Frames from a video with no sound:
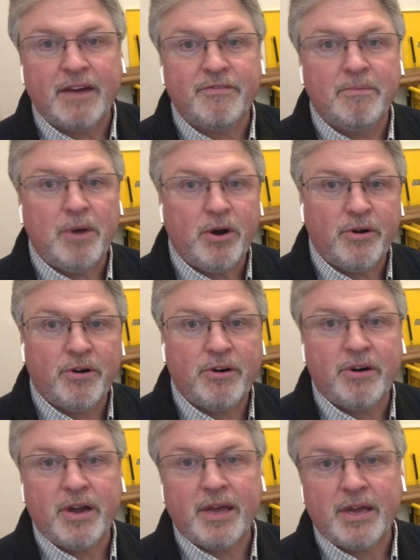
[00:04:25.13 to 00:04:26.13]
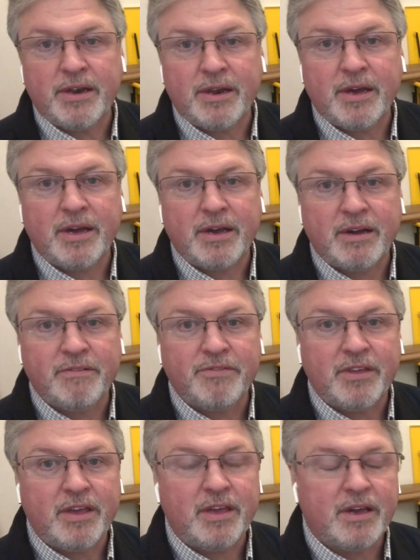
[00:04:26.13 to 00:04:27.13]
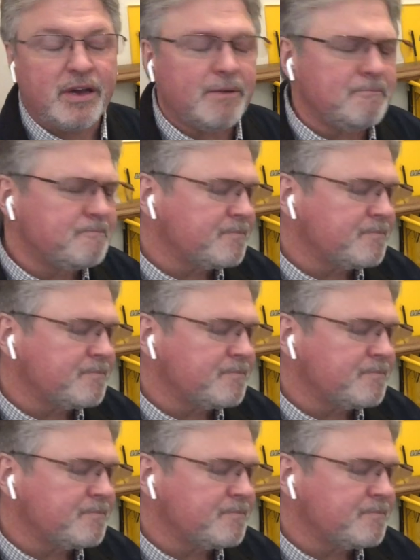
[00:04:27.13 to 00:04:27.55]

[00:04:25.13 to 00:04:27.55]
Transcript: of the motor and uh, of the uh,